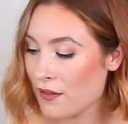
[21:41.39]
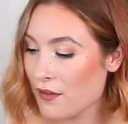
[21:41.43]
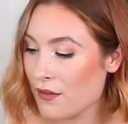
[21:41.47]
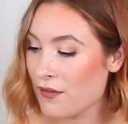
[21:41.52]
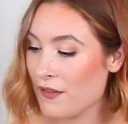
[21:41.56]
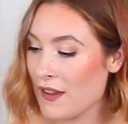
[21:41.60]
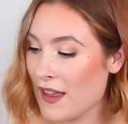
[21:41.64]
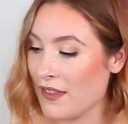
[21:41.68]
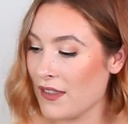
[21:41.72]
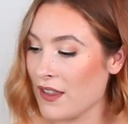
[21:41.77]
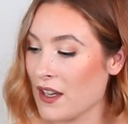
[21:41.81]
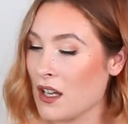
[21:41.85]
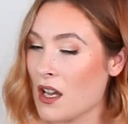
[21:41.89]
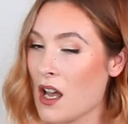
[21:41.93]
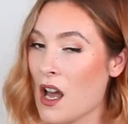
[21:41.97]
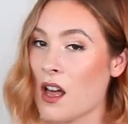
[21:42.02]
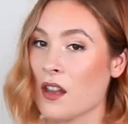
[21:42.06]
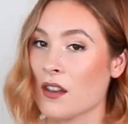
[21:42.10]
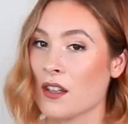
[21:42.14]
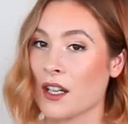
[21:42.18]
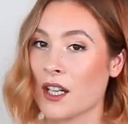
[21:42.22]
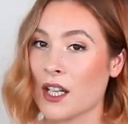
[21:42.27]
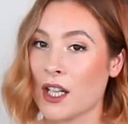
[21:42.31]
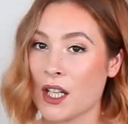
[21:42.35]
fit the
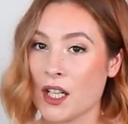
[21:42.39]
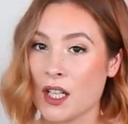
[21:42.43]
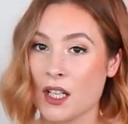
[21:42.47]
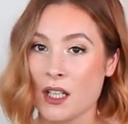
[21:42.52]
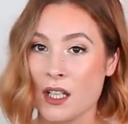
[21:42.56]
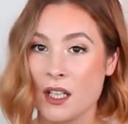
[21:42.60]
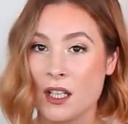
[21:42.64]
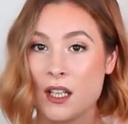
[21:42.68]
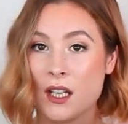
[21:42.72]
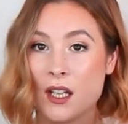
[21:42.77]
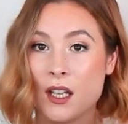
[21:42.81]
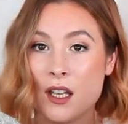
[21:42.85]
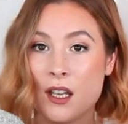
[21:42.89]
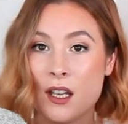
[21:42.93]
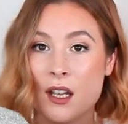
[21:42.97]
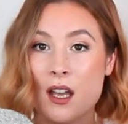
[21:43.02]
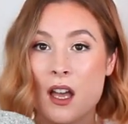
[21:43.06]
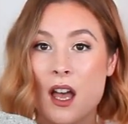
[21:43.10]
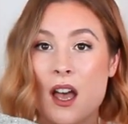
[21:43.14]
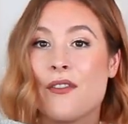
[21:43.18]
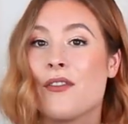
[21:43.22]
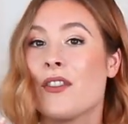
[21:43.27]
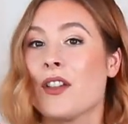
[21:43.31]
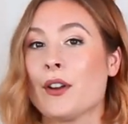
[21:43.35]
color
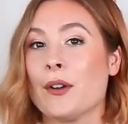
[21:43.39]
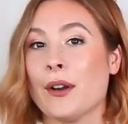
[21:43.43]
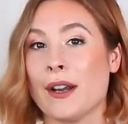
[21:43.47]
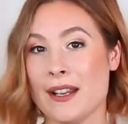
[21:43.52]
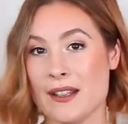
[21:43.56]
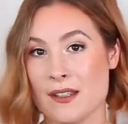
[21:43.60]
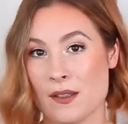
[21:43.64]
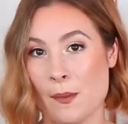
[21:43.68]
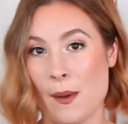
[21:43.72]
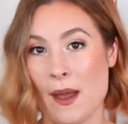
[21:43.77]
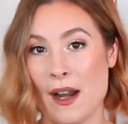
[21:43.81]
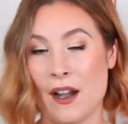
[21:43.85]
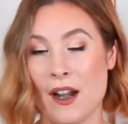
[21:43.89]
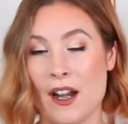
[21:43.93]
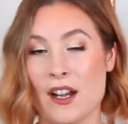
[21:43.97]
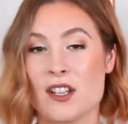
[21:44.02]
of the gray sweater.